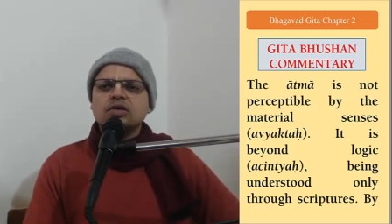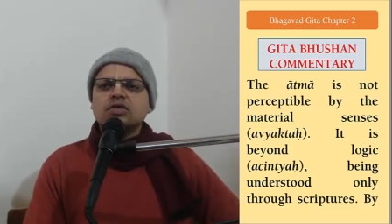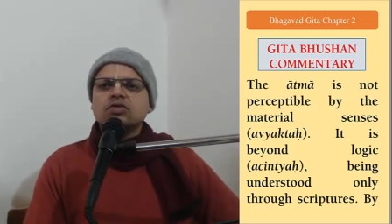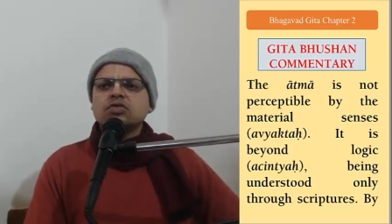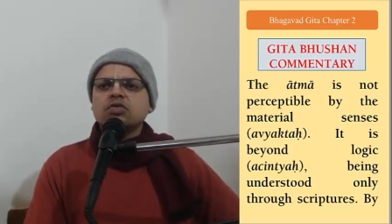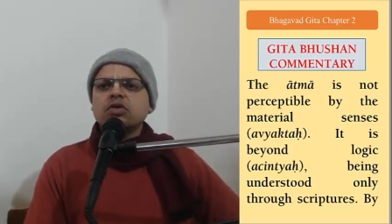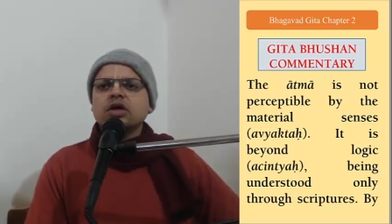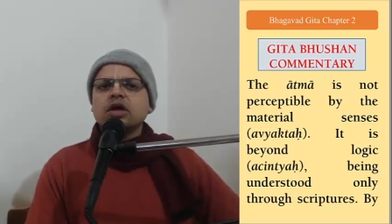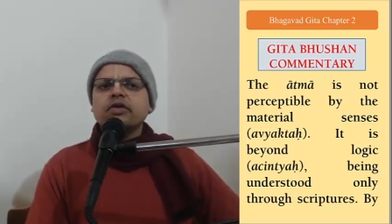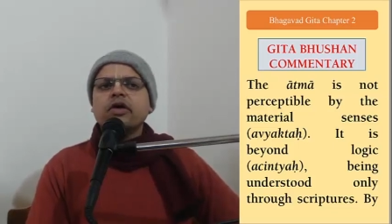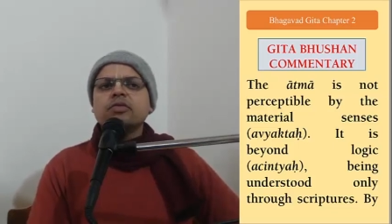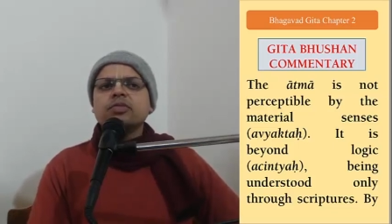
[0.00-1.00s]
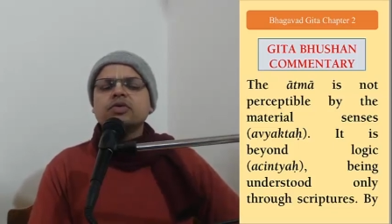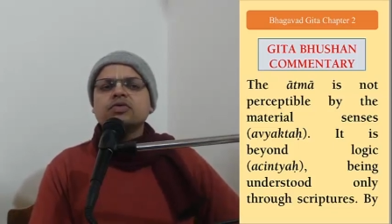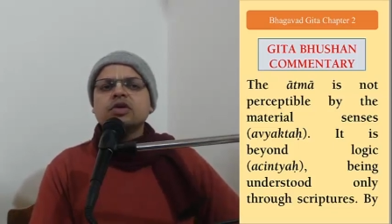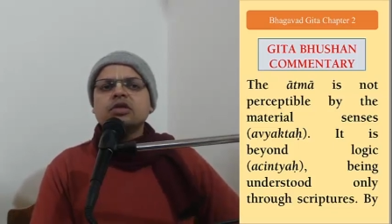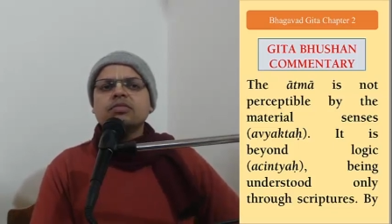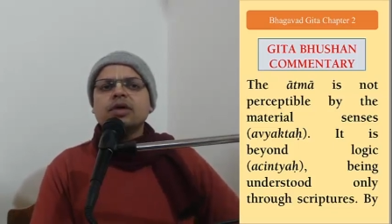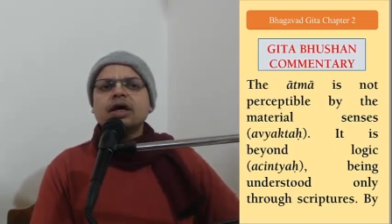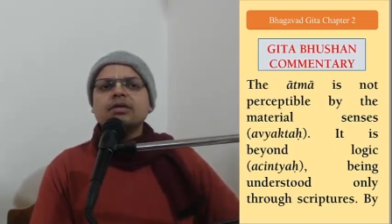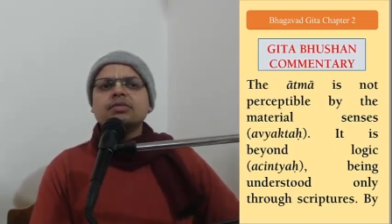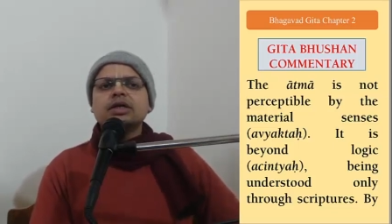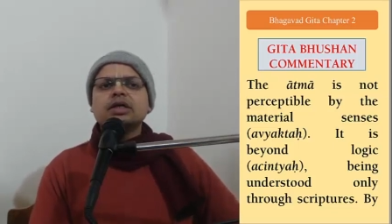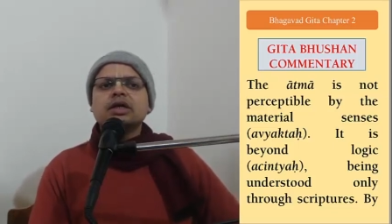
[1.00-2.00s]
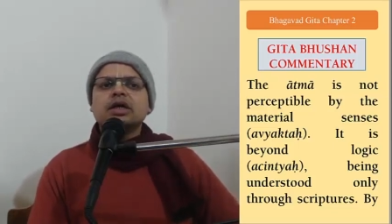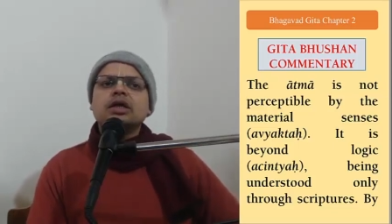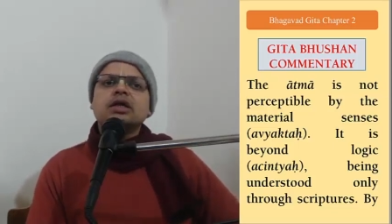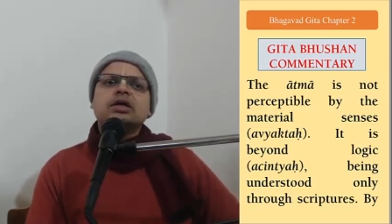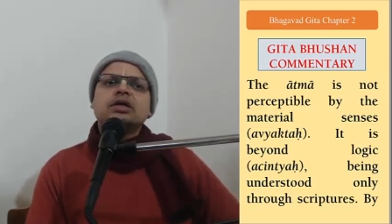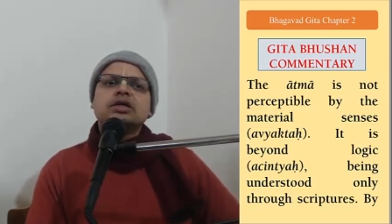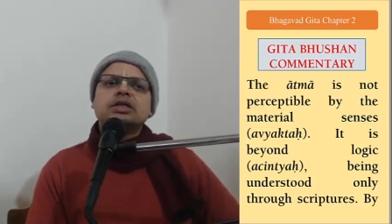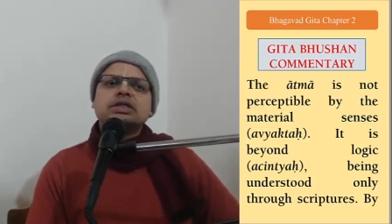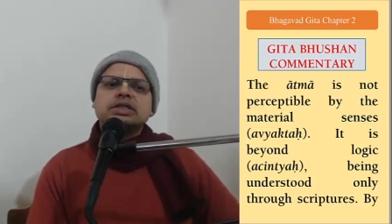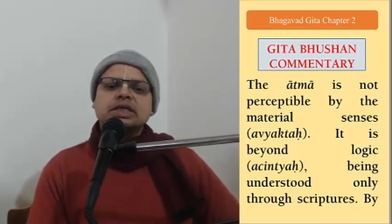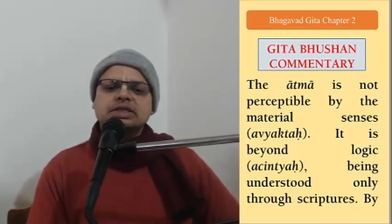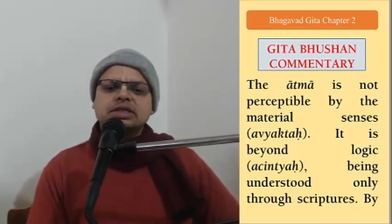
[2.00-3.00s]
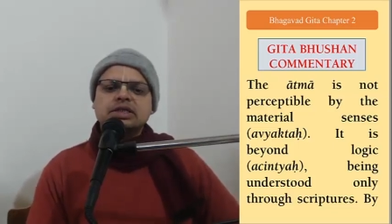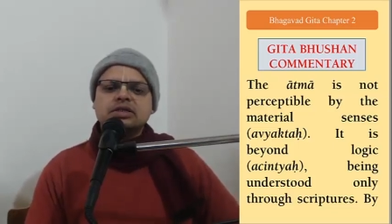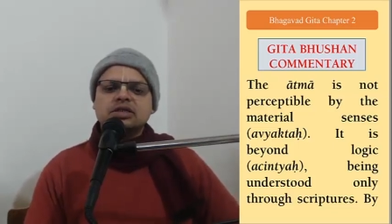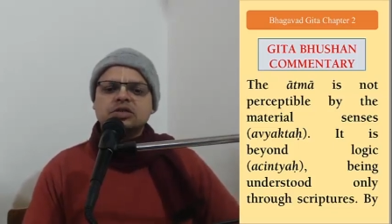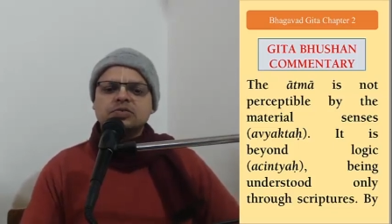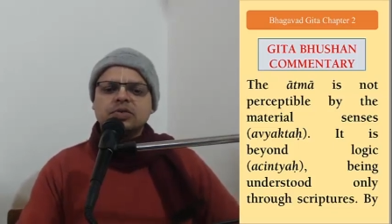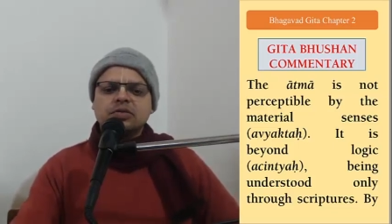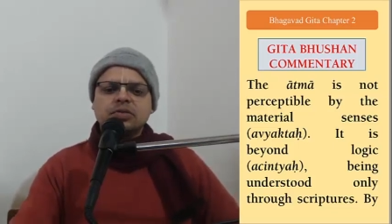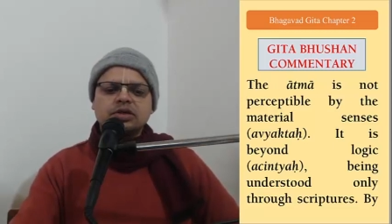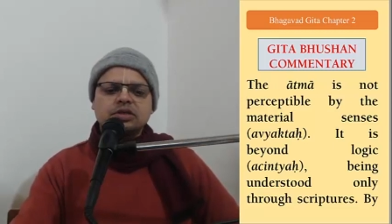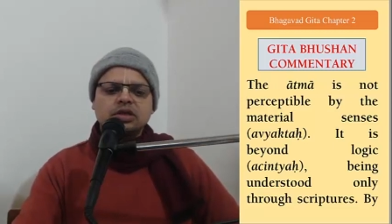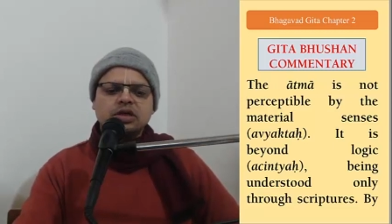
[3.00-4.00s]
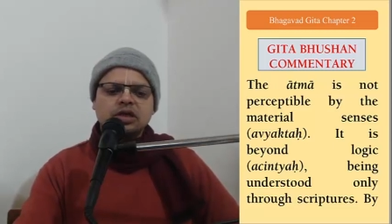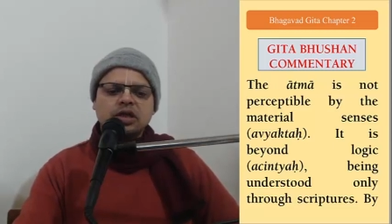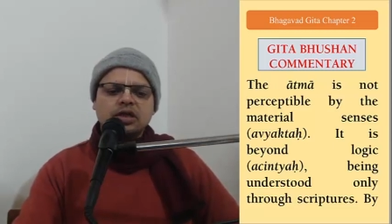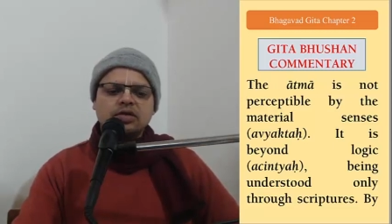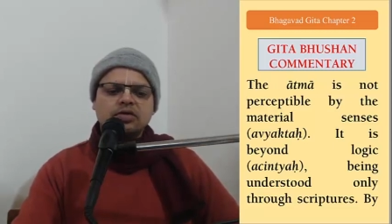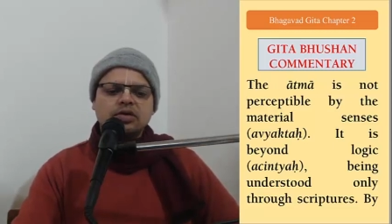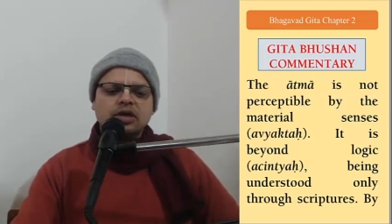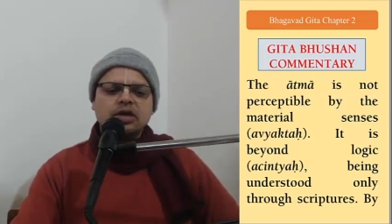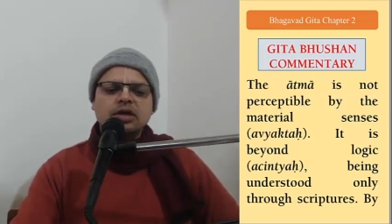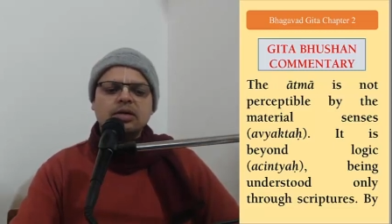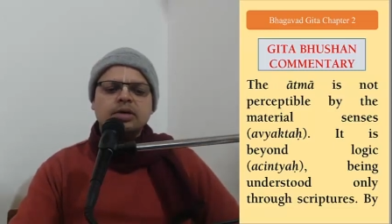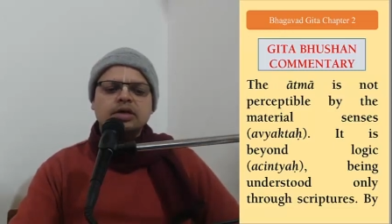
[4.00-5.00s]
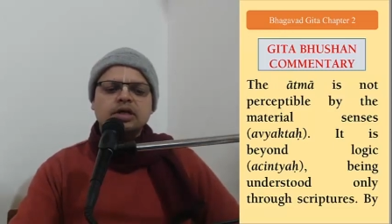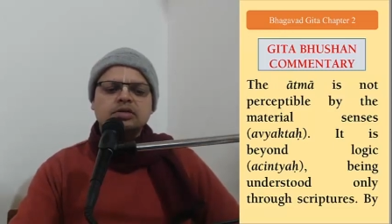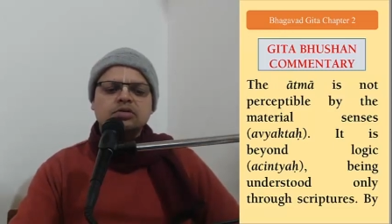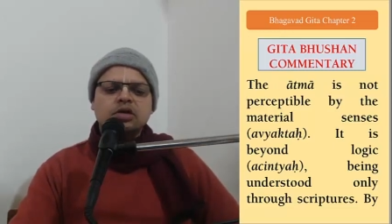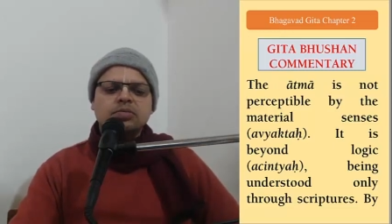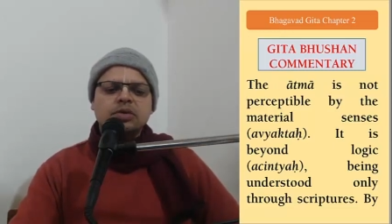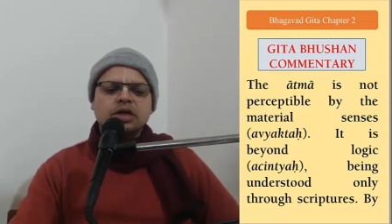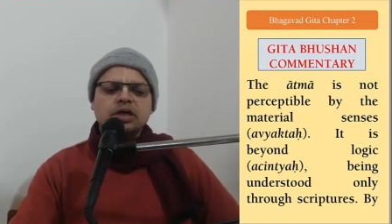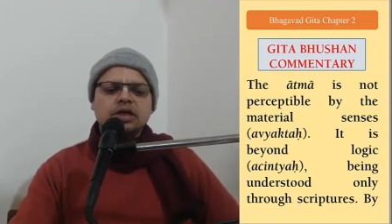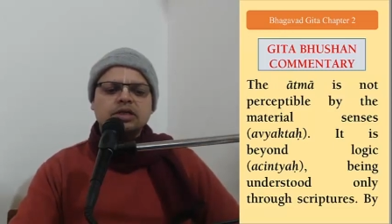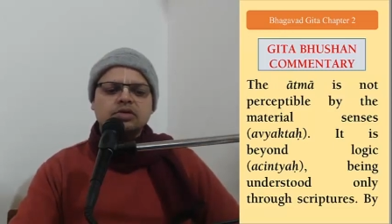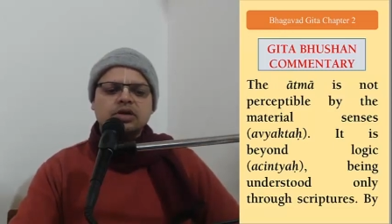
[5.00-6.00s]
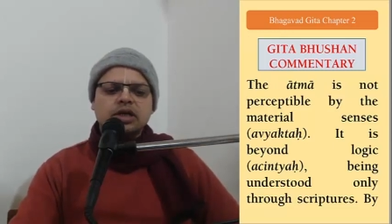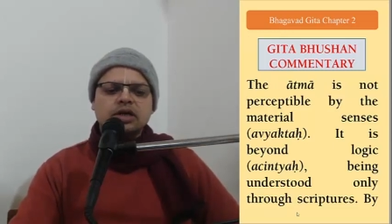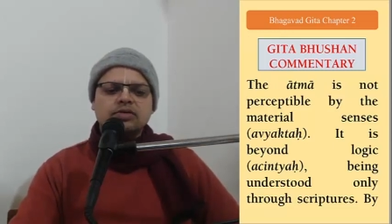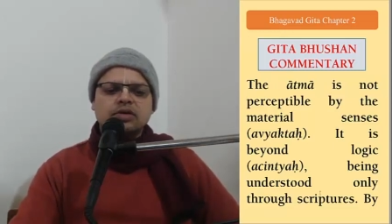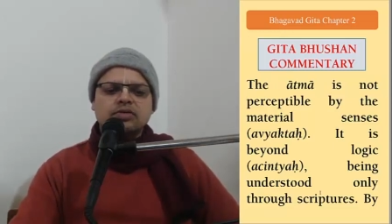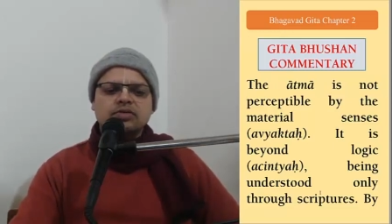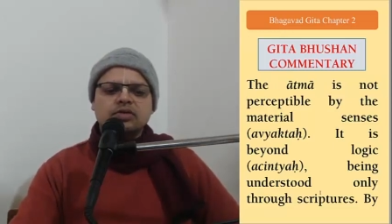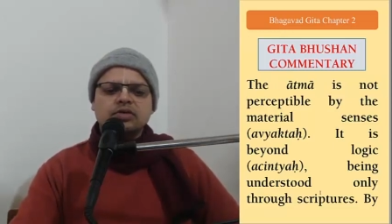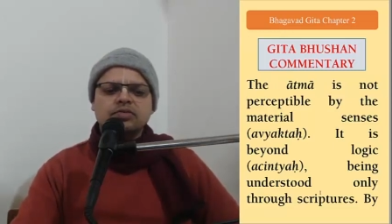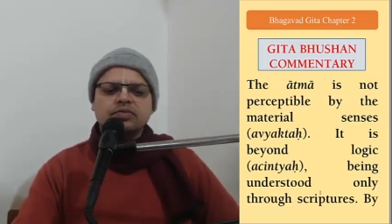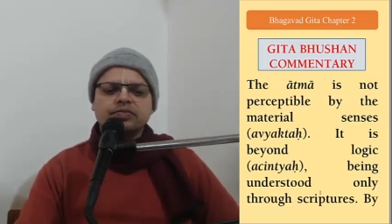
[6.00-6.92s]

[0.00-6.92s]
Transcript: The soul cannot be seen by material senses. This is being mentioned here. Okay, but does not mean it does not exist.